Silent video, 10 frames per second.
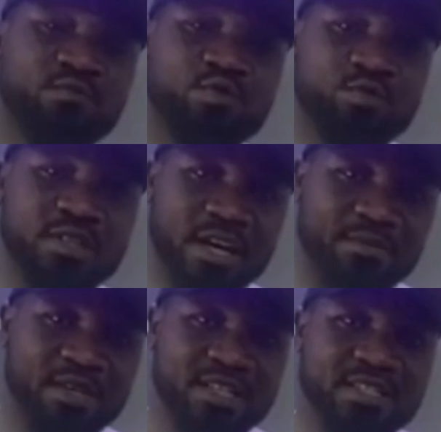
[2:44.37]
two
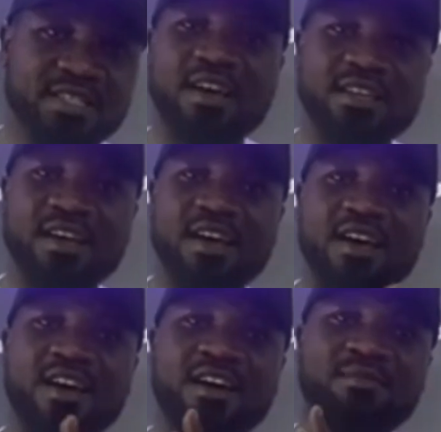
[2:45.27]
tablets
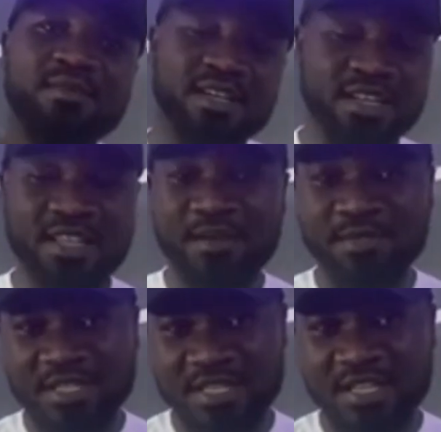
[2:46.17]
3
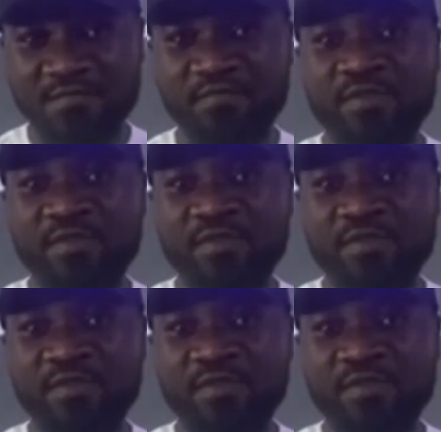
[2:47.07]
times a day.